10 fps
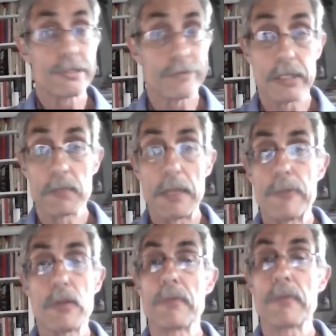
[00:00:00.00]
send
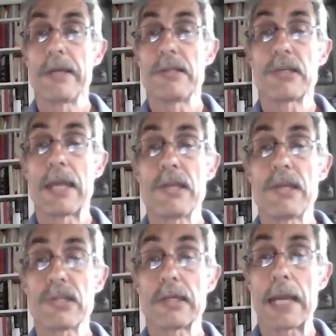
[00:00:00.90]
people to
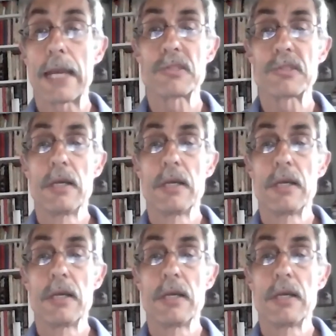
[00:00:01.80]
education camps,